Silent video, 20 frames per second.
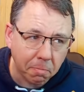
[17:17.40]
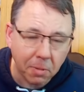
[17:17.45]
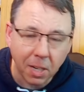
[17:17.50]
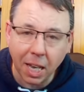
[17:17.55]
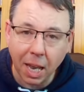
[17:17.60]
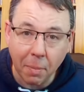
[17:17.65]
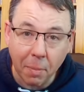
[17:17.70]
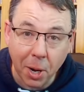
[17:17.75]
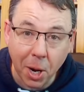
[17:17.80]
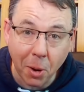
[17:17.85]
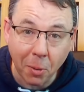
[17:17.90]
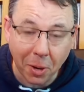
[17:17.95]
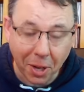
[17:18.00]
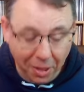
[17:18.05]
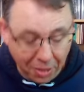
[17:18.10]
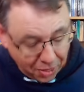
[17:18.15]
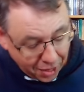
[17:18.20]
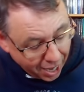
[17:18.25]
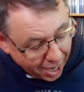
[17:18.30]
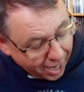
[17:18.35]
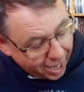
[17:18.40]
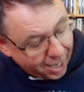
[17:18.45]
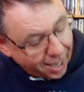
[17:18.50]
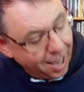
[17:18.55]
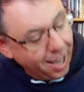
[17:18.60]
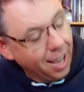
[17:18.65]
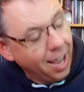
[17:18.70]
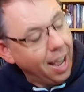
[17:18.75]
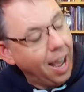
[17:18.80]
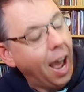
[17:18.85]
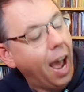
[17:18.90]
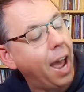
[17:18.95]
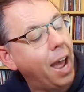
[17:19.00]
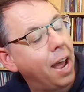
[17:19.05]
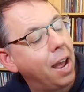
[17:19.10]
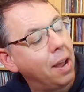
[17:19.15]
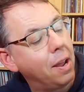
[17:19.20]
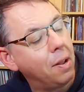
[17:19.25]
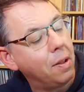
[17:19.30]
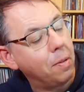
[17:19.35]
Let me know what you think.
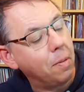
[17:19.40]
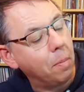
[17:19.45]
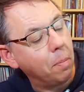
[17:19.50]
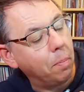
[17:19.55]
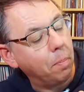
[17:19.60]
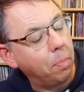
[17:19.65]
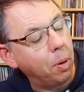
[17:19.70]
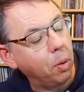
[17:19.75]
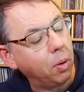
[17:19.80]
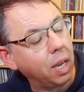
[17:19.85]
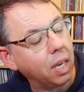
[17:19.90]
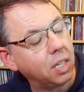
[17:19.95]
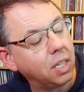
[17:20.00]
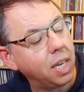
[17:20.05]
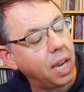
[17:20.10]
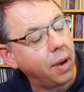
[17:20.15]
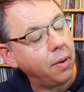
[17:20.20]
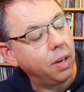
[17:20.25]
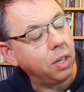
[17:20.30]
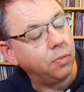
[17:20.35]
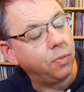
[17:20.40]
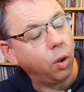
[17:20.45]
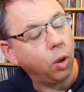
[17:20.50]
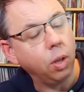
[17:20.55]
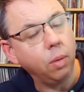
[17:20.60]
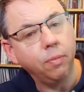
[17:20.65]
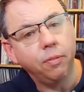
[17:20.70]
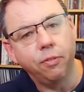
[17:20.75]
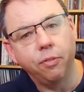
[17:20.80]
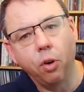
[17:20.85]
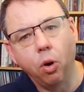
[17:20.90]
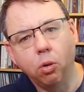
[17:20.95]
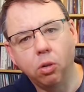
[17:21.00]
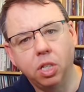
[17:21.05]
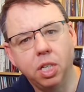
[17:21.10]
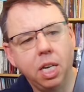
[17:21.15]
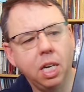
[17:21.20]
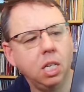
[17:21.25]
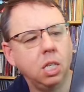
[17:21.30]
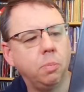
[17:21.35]
Bootleg Series, Volume
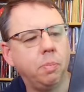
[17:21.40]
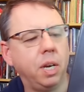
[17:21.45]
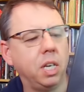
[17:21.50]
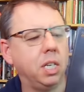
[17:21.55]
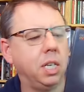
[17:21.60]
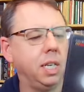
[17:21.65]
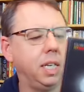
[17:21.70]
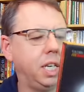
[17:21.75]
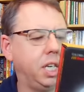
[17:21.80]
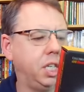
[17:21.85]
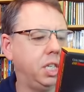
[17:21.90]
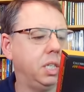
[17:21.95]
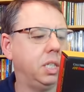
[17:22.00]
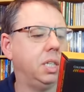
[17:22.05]
14, Special Edition.